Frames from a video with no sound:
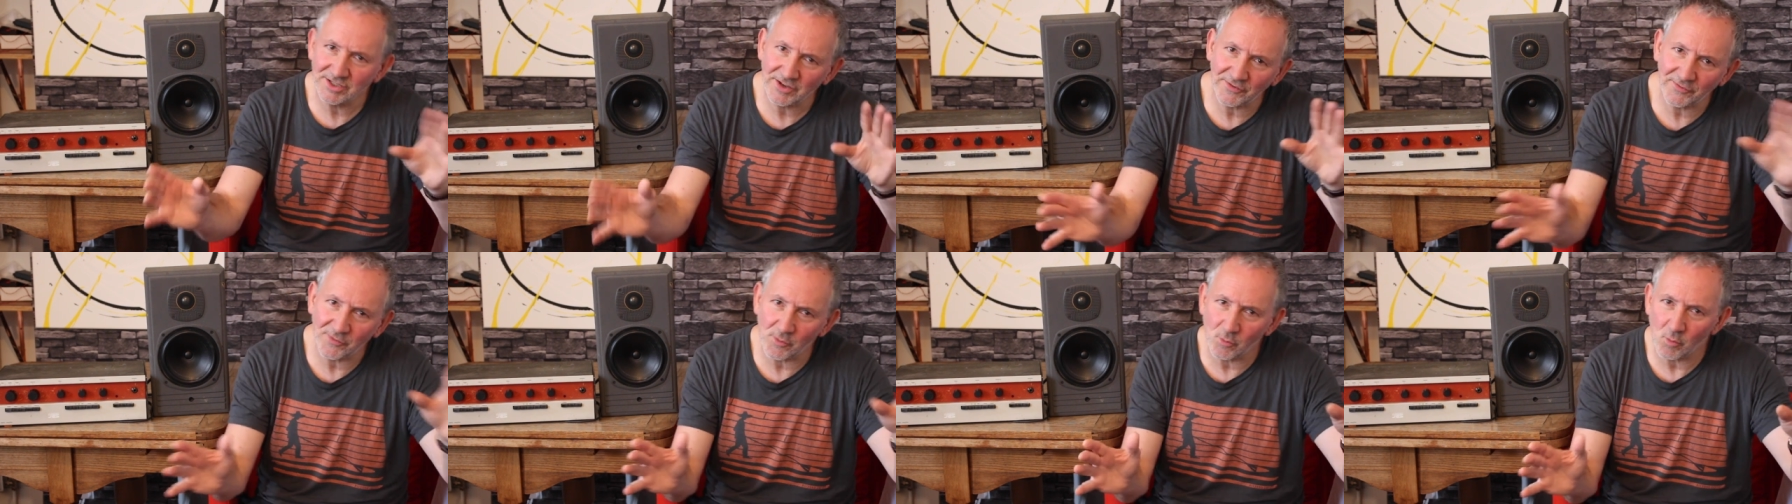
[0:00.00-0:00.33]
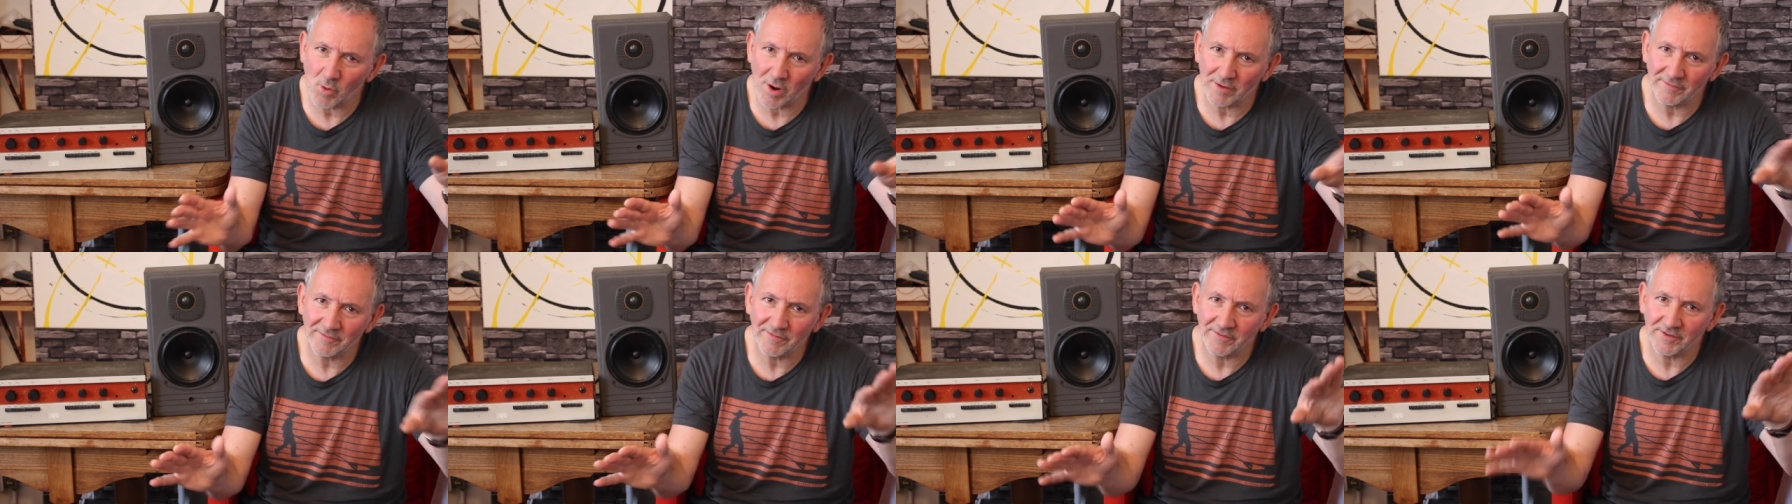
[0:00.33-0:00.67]
different
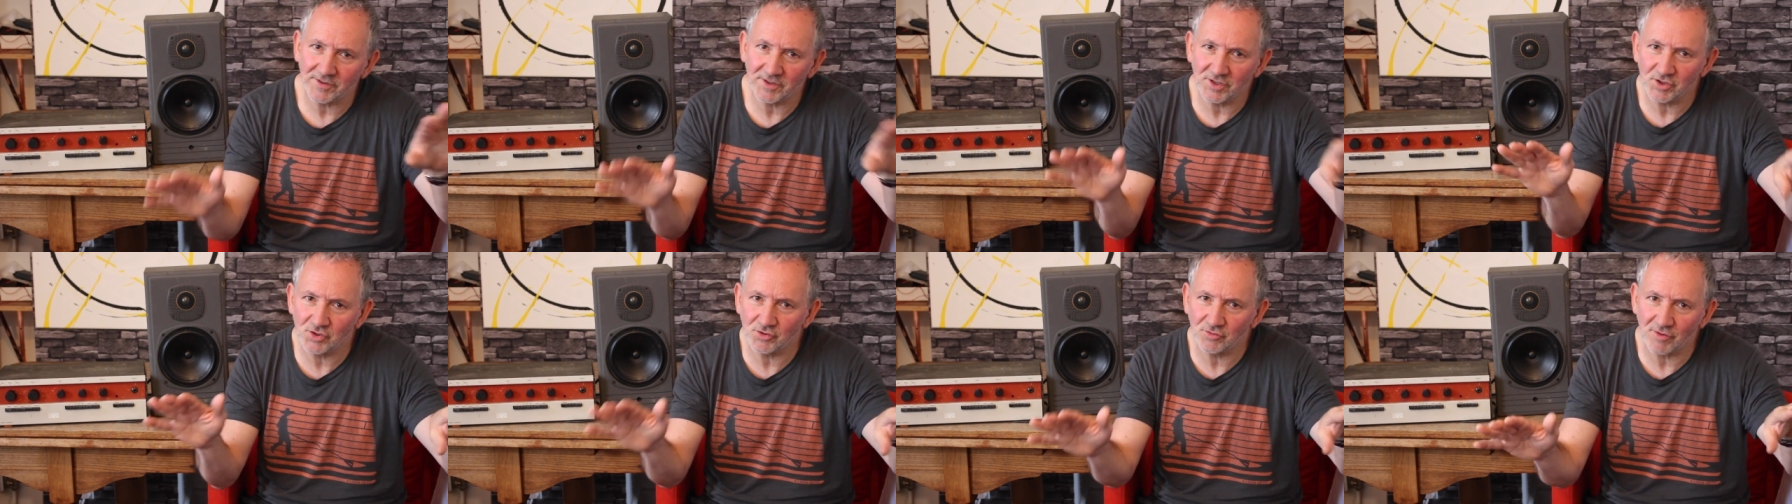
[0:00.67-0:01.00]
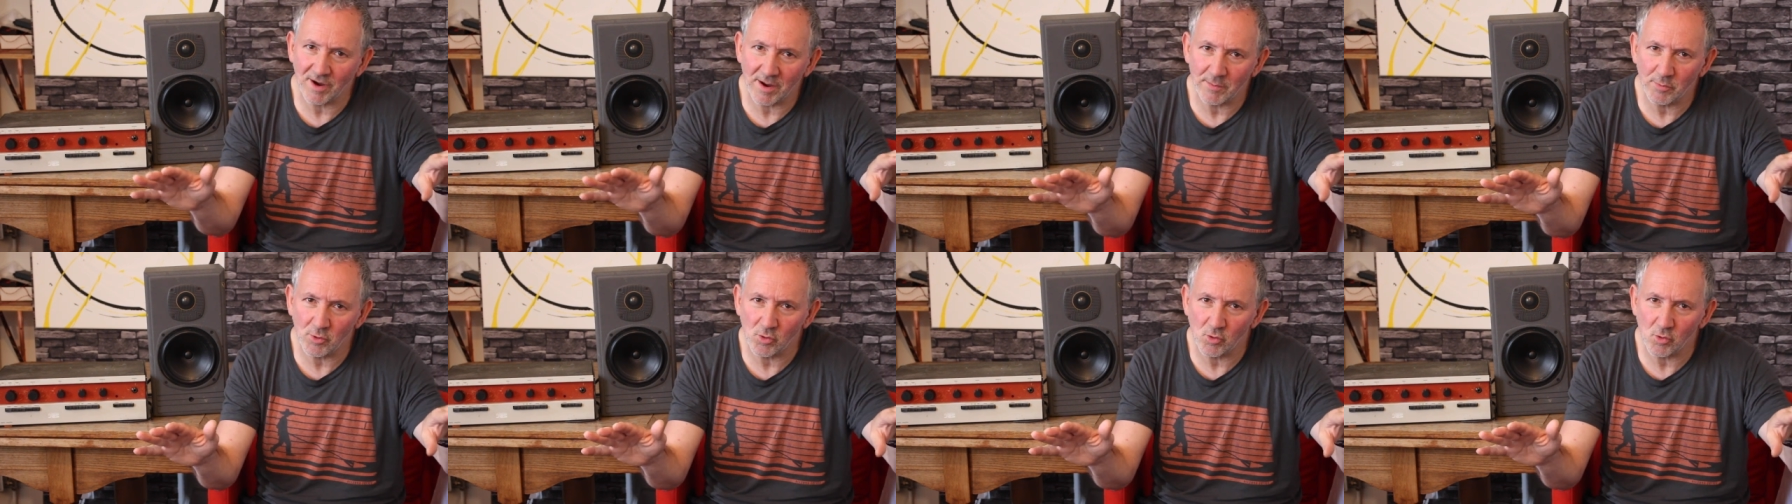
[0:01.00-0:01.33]
one for the
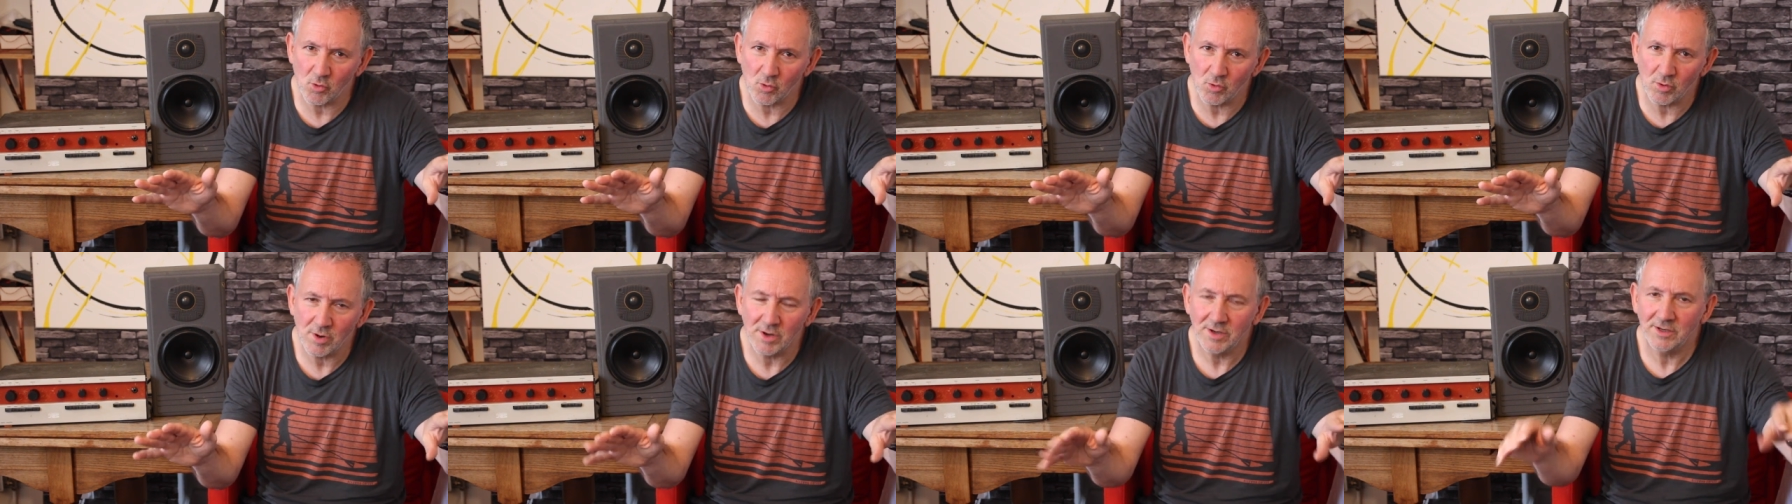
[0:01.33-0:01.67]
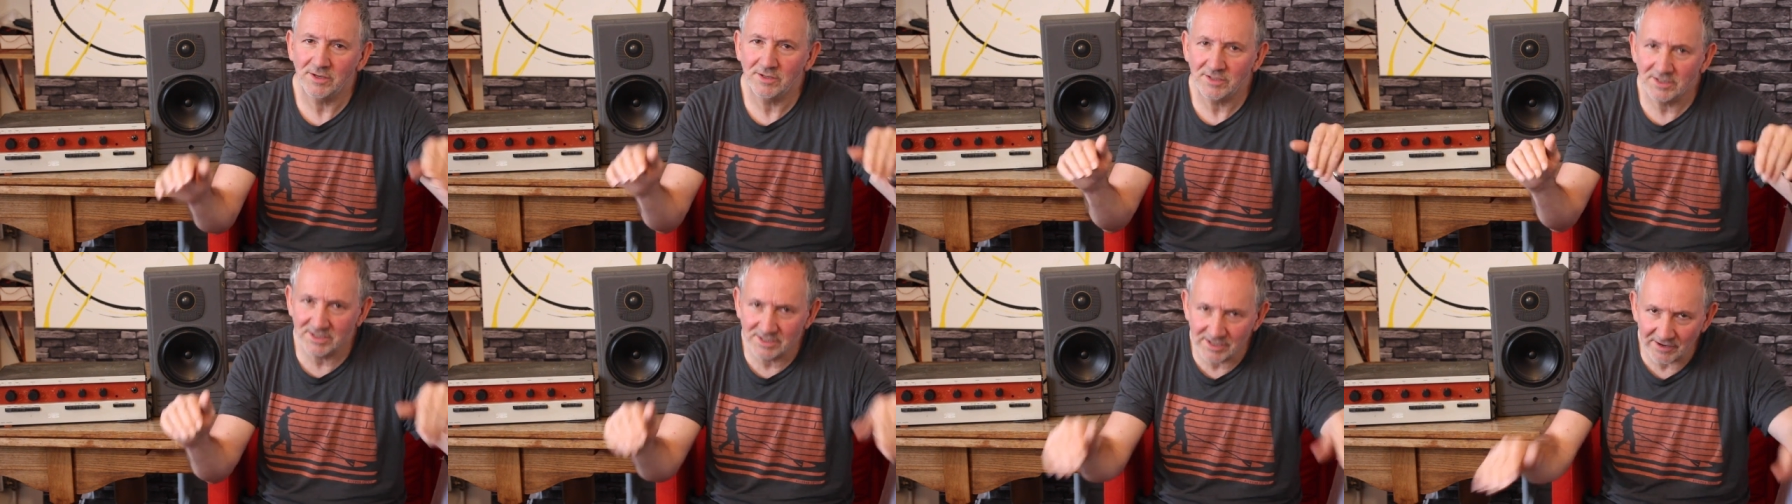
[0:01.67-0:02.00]
treble,
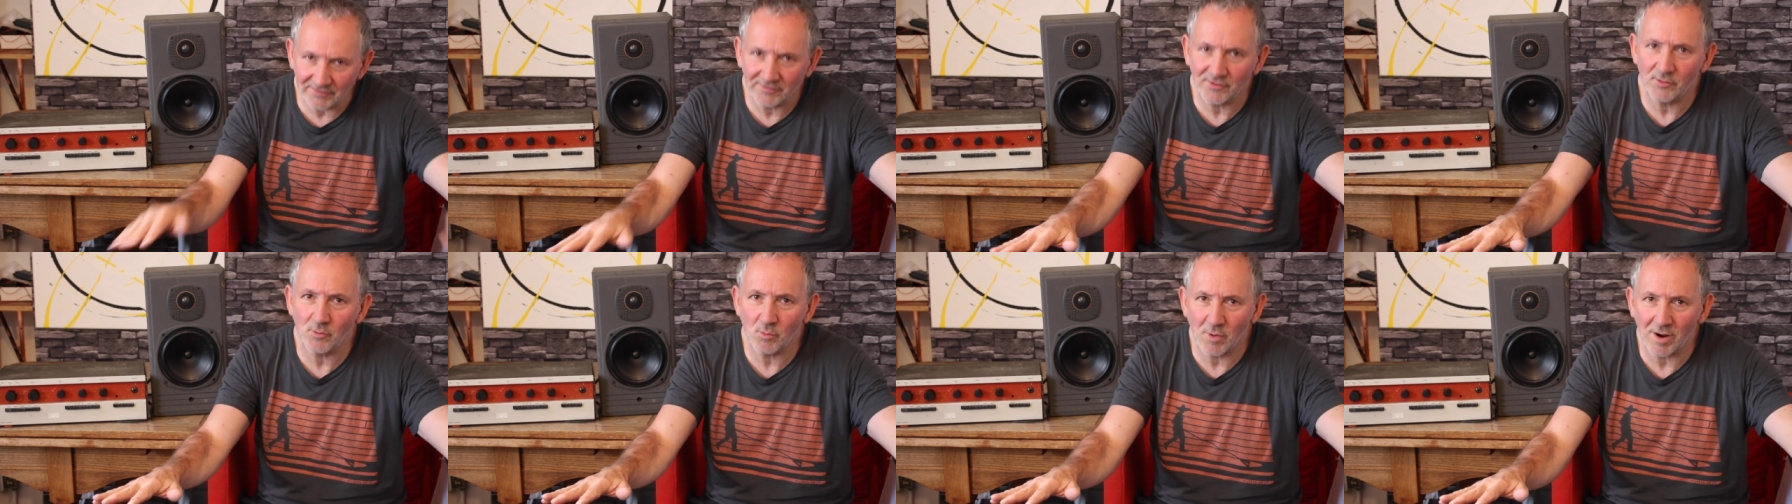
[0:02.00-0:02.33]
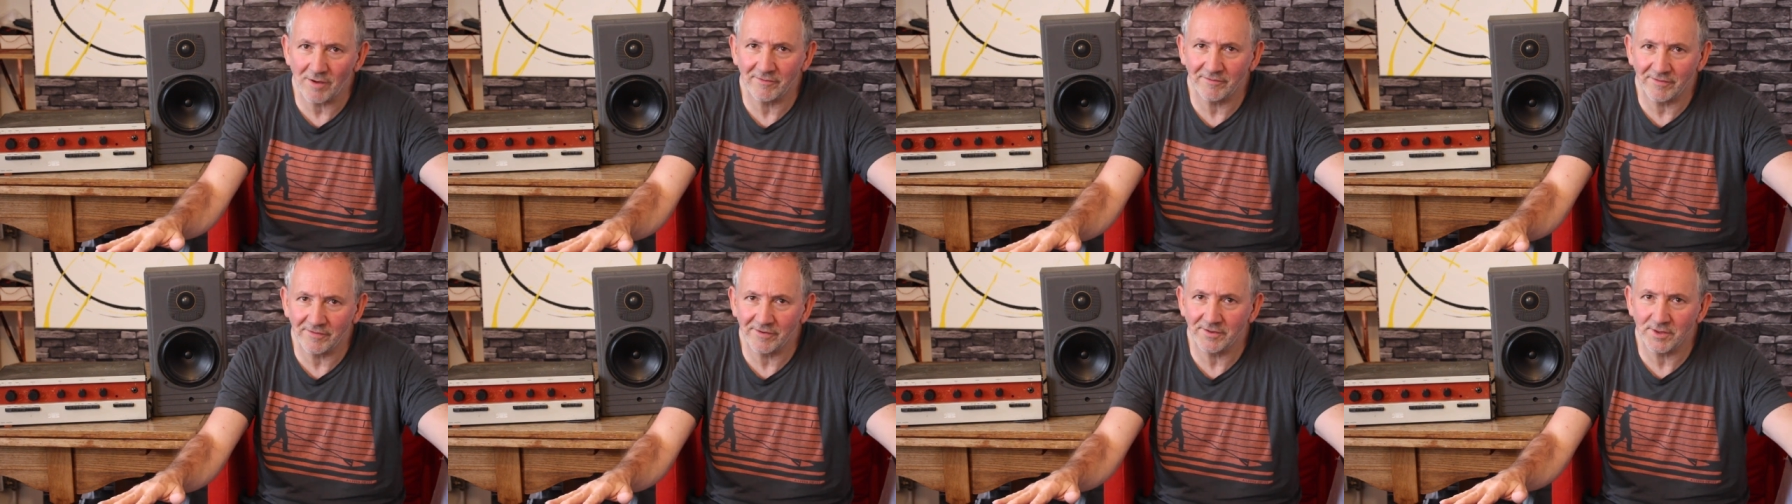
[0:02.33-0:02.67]
different
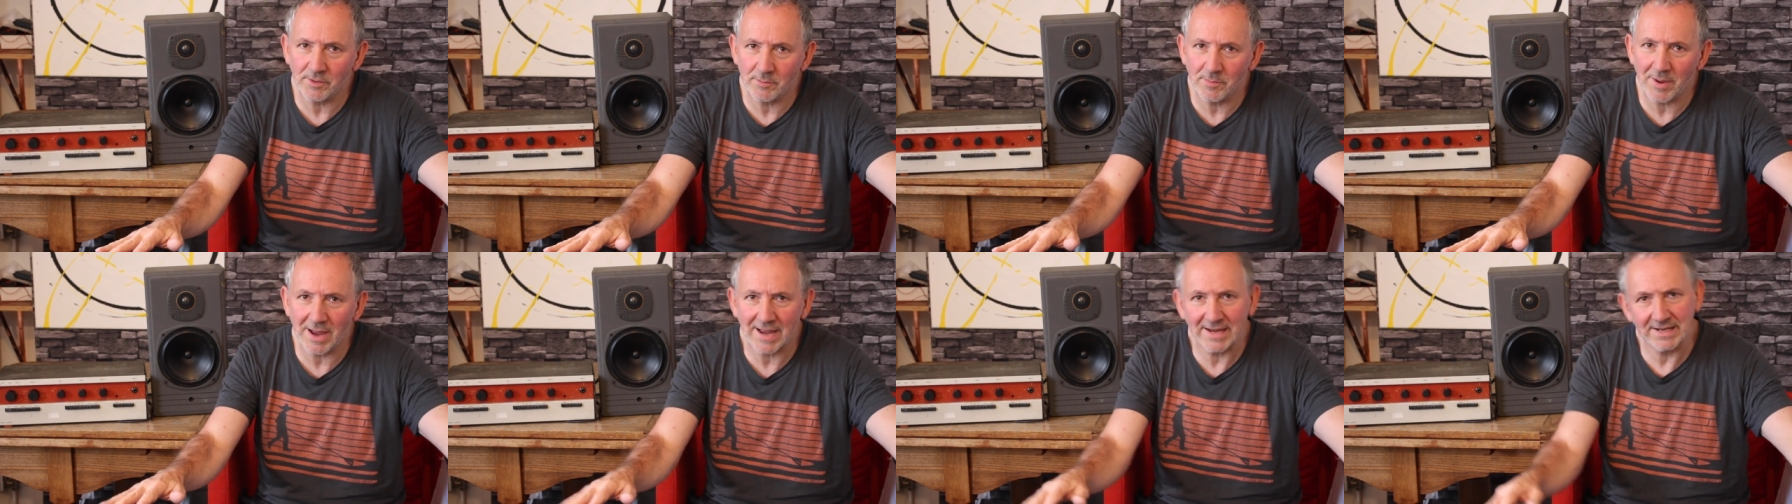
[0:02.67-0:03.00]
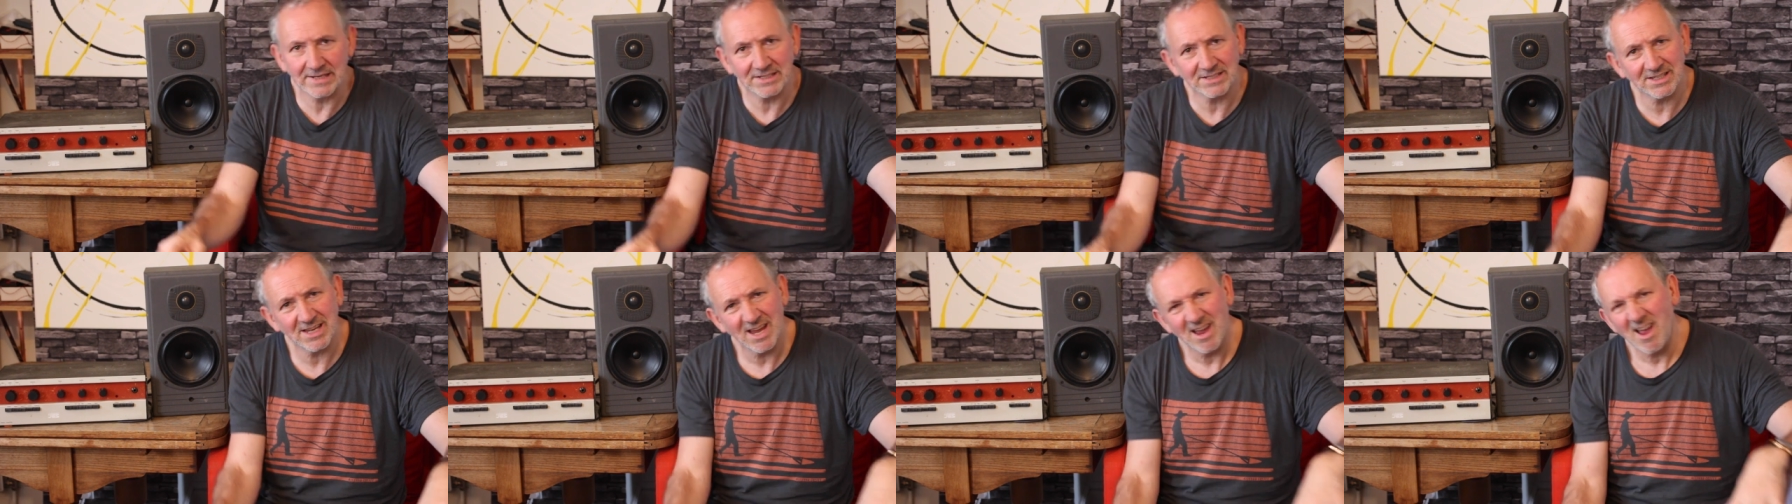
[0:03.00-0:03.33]
one for the
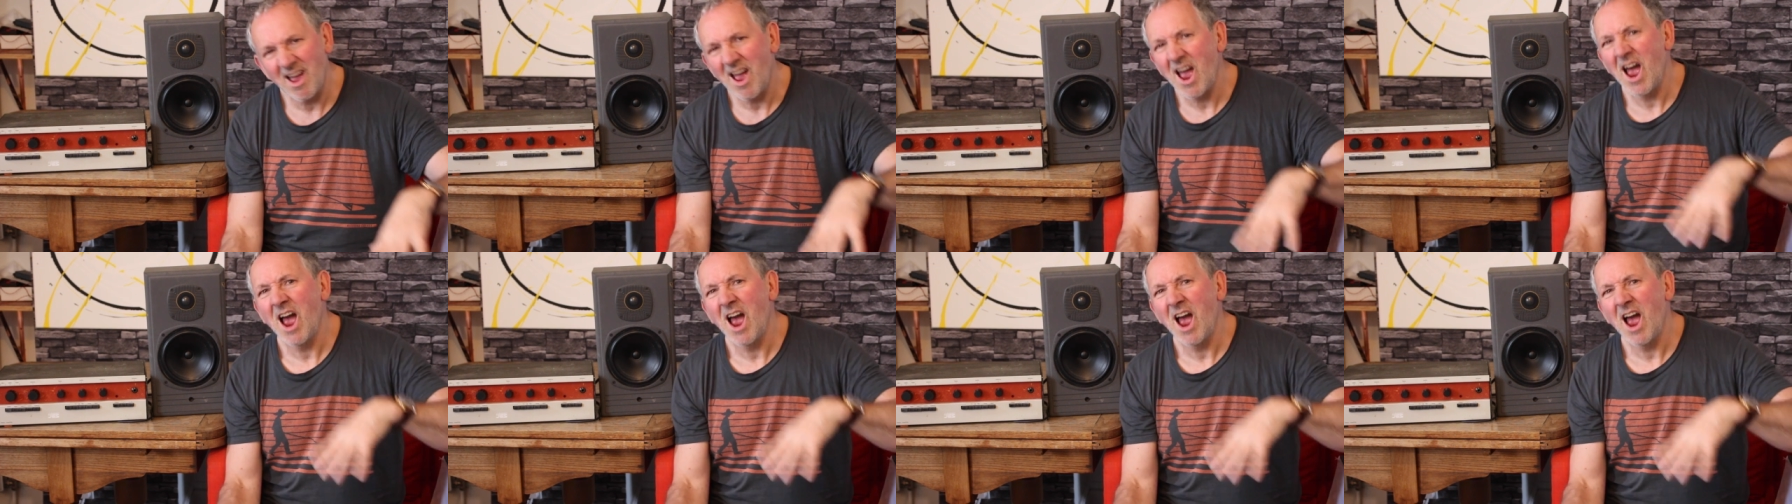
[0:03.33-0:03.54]
bass.